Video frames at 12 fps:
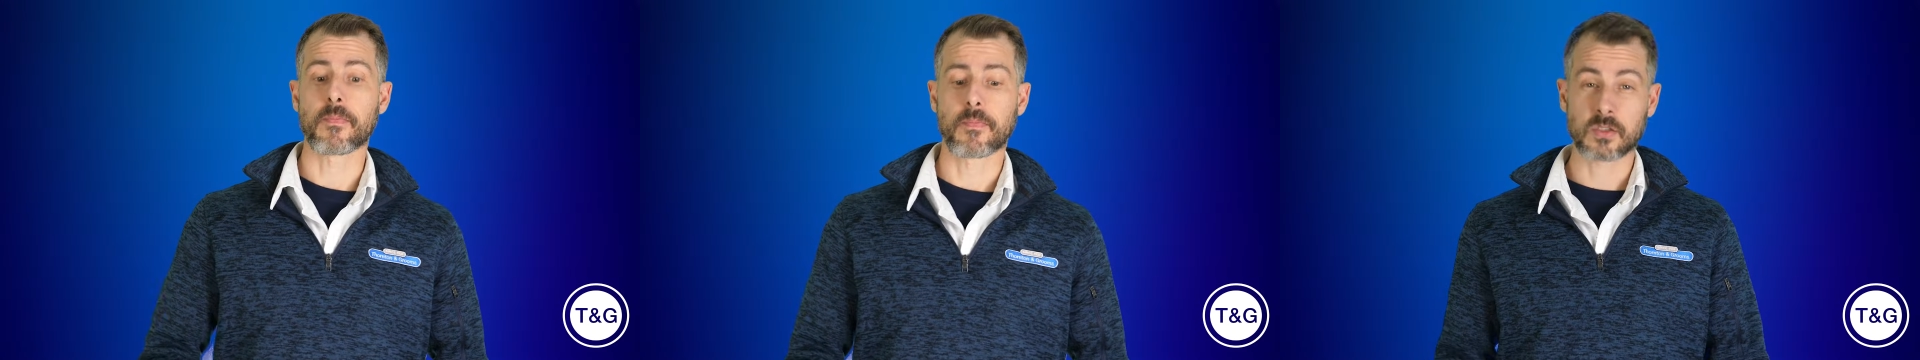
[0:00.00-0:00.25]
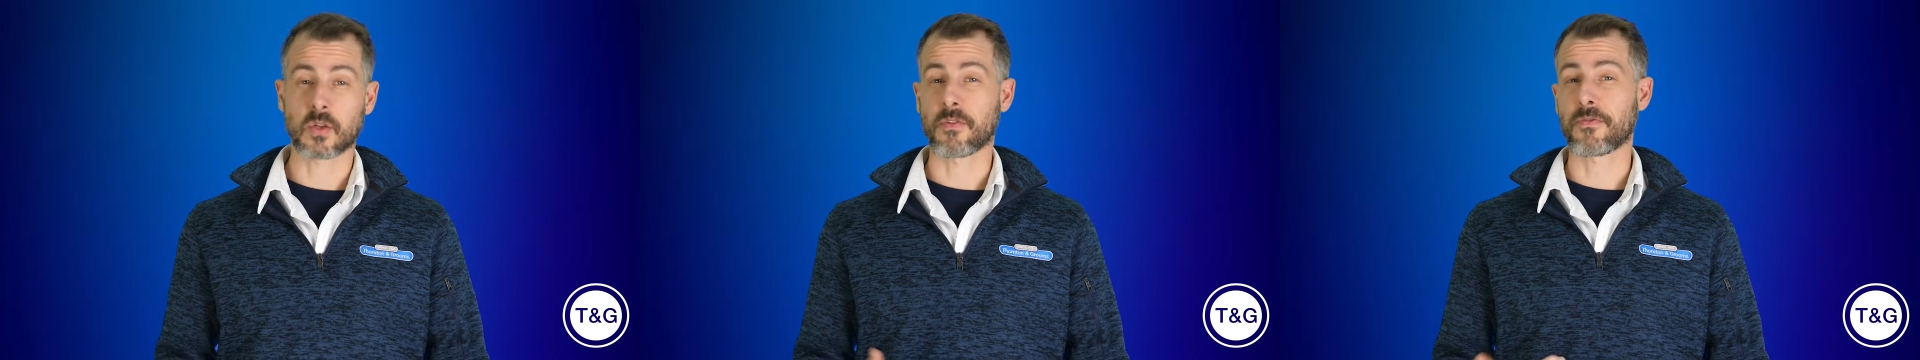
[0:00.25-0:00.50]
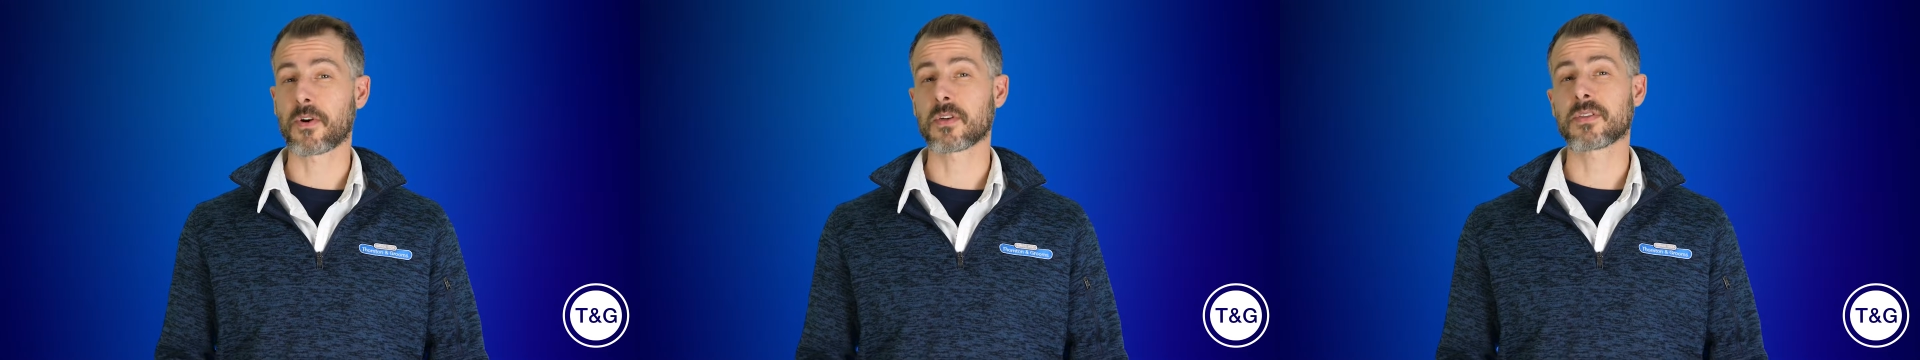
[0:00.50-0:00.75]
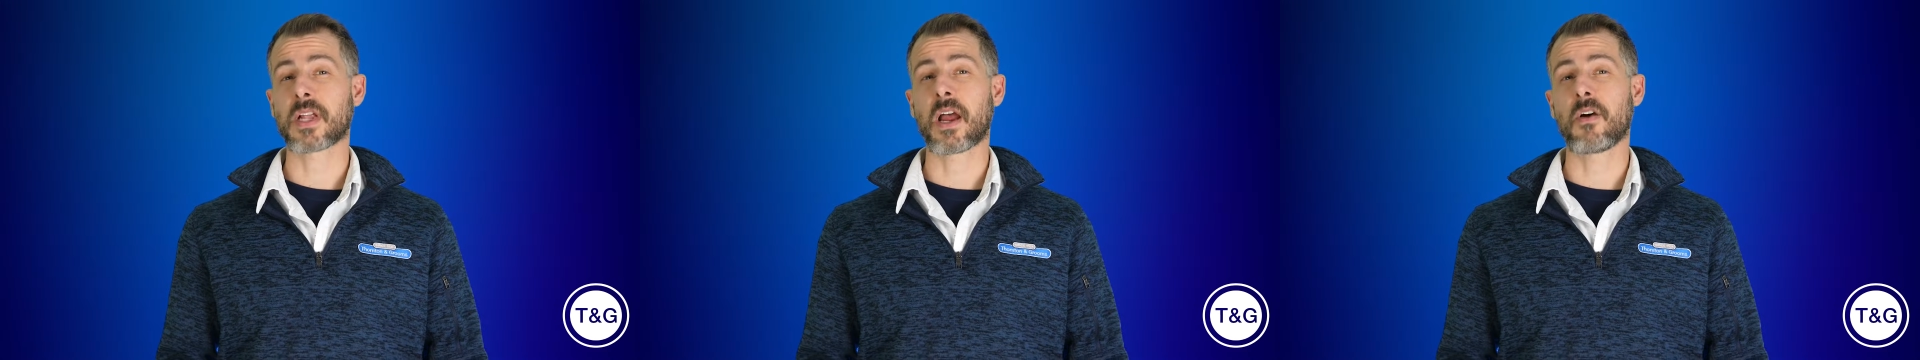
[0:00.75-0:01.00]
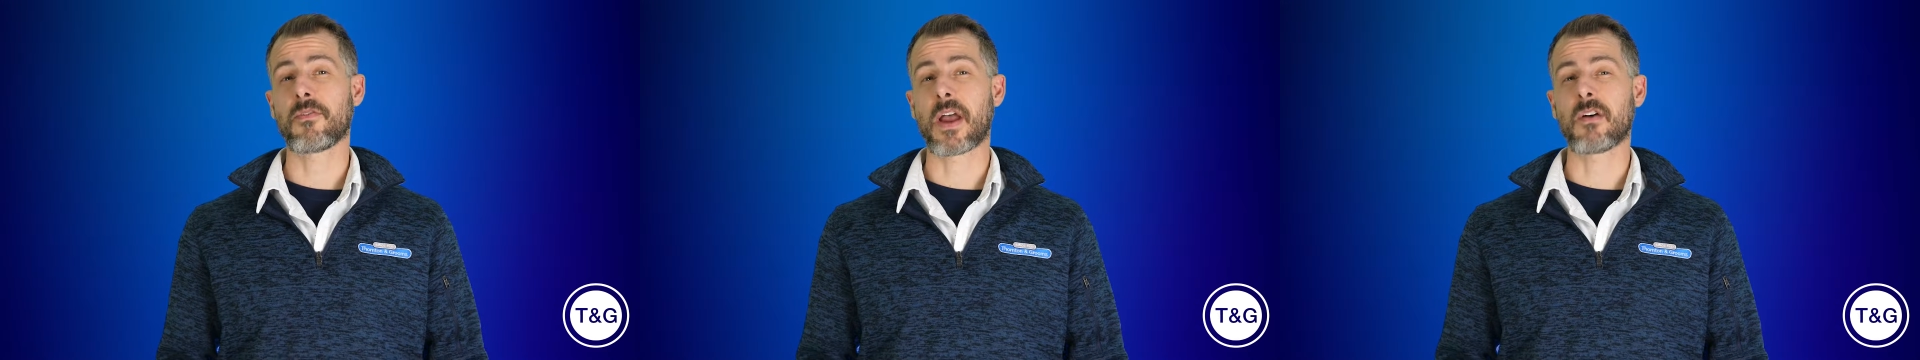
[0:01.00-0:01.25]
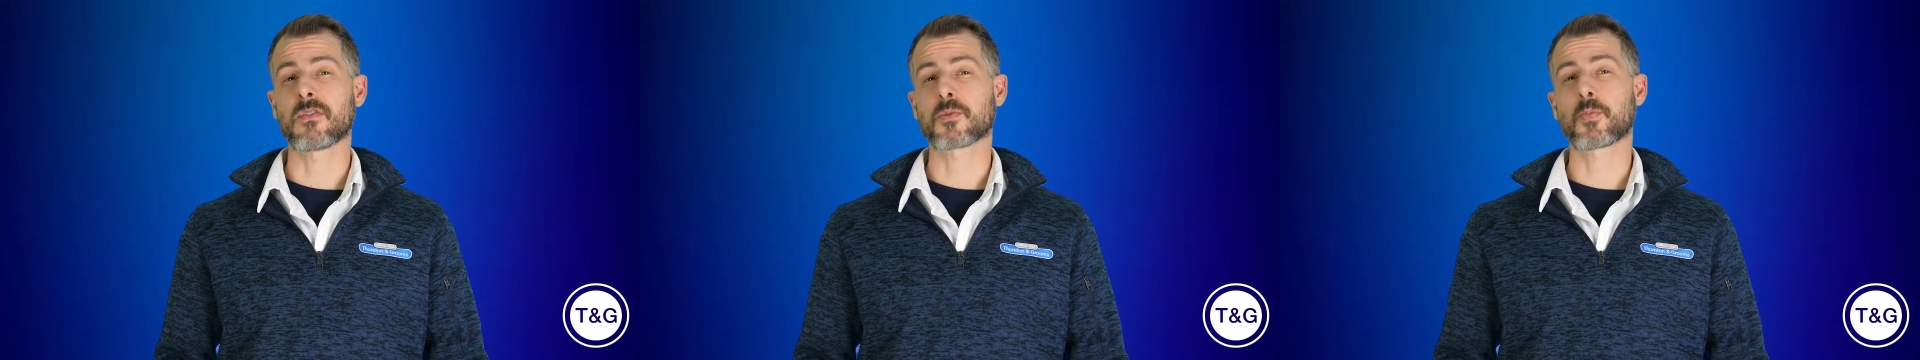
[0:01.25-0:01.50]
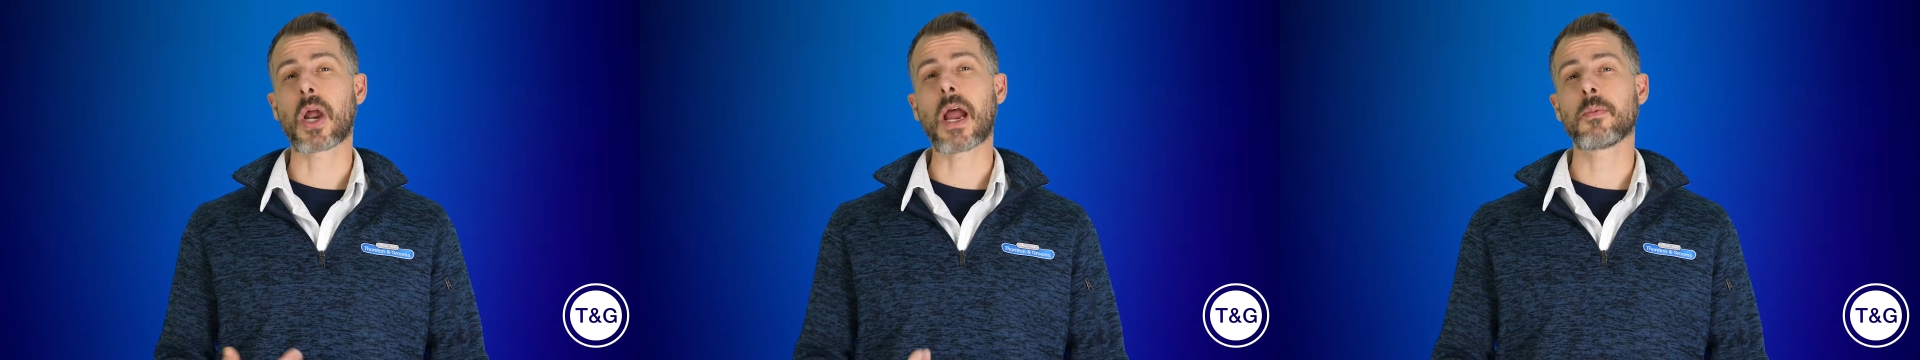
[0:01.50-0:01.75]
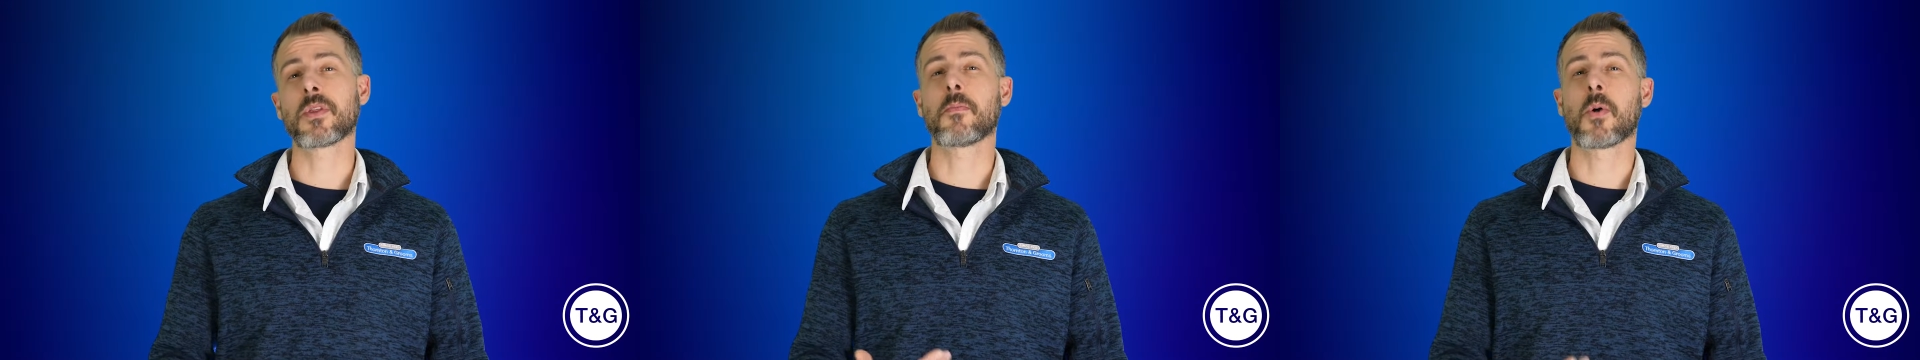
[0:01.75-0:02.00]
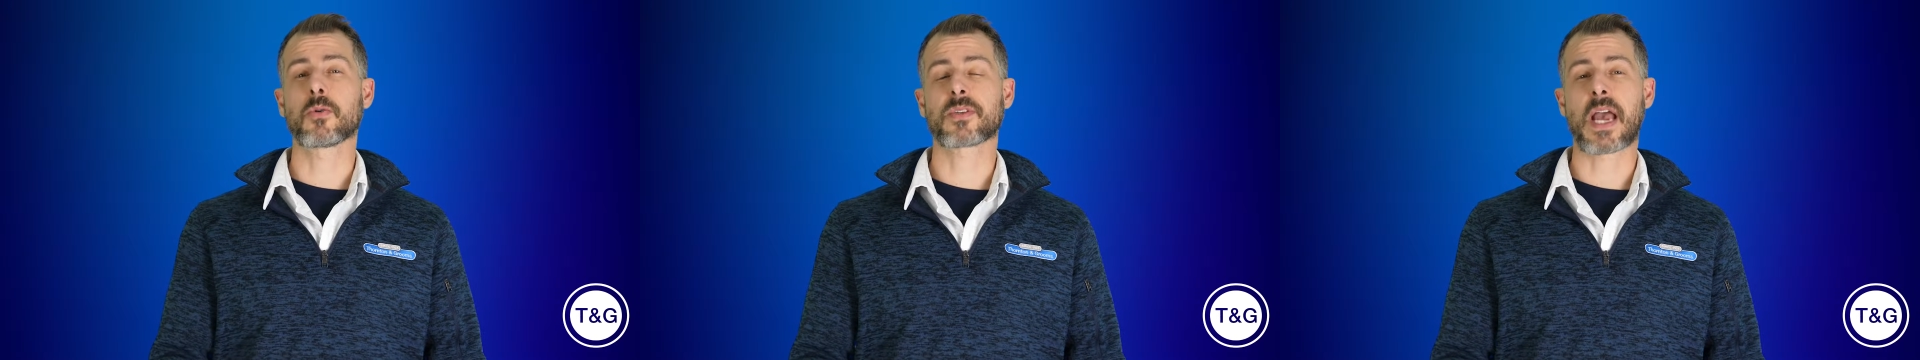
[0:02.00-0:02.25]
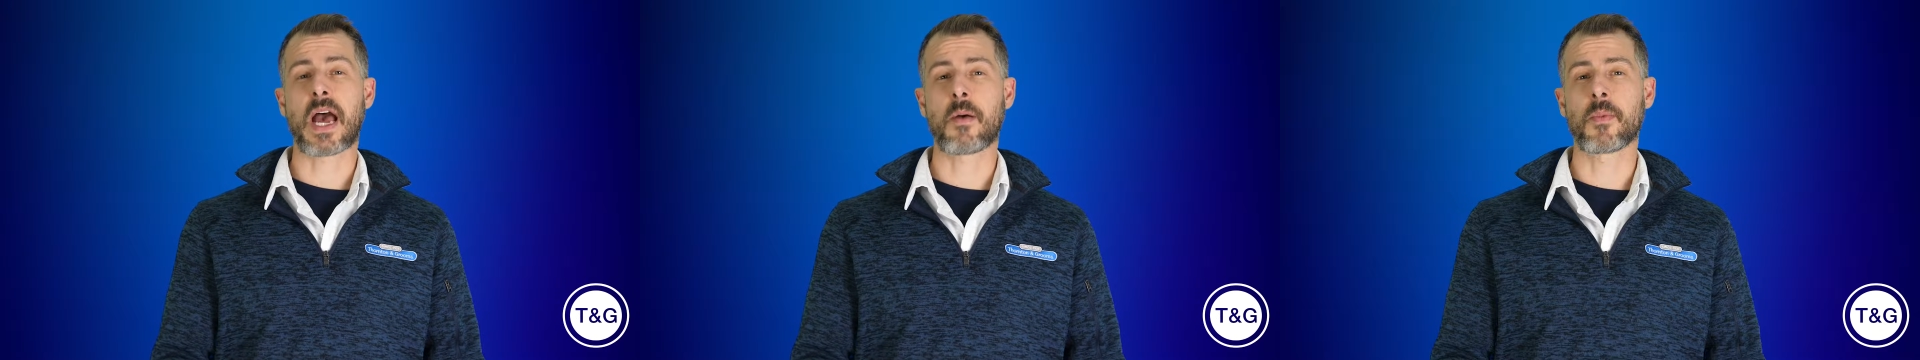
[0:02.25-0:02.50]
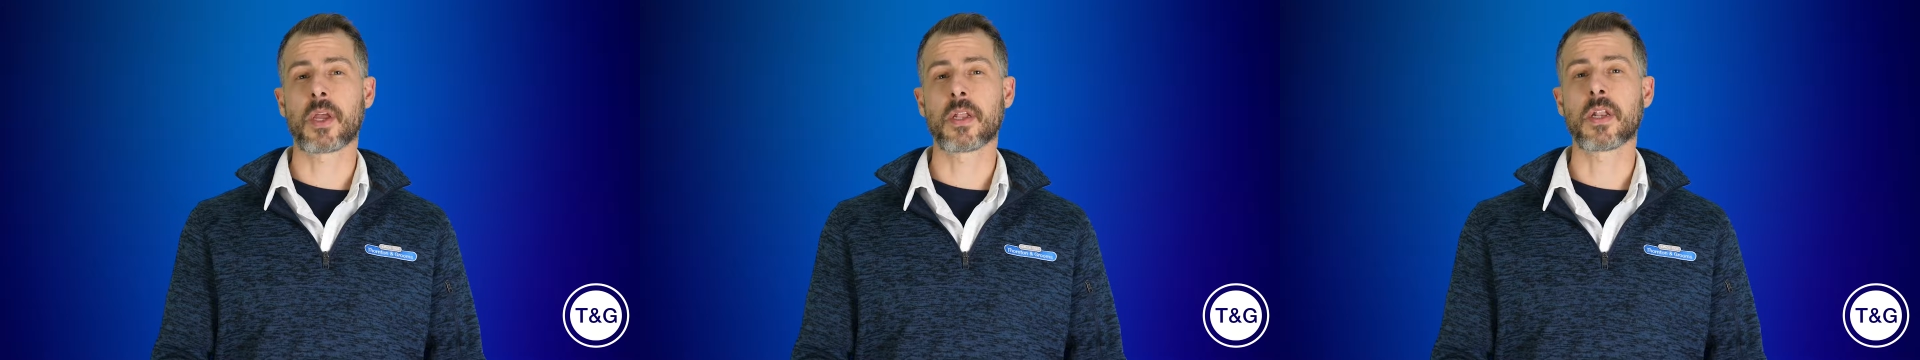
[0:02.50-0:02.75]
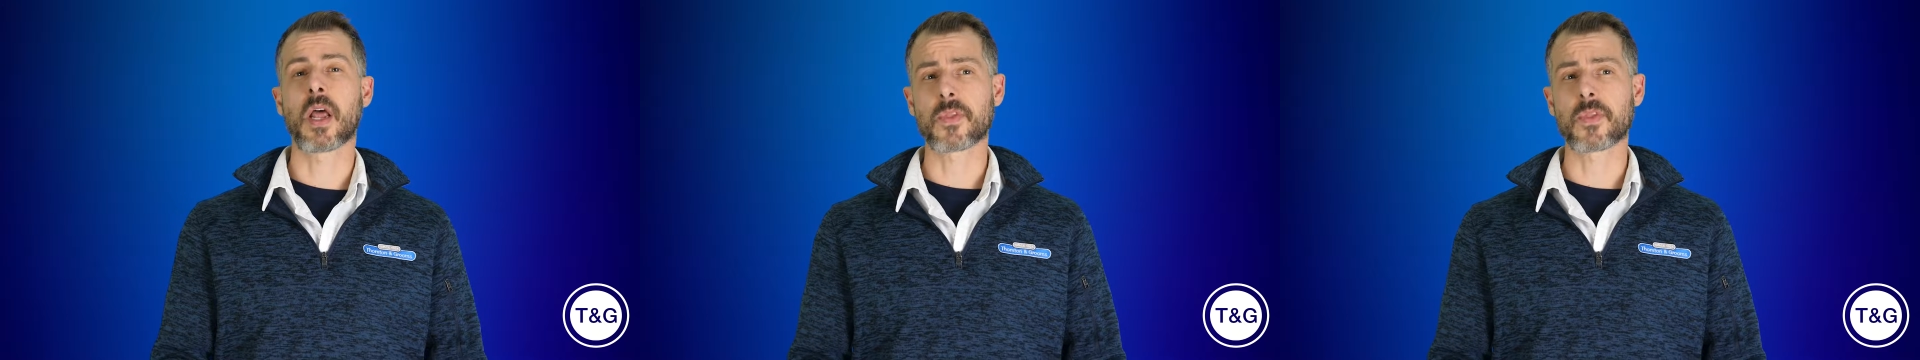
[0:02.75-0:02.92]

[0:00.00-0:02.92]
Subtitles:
So the first style valve is probably the most common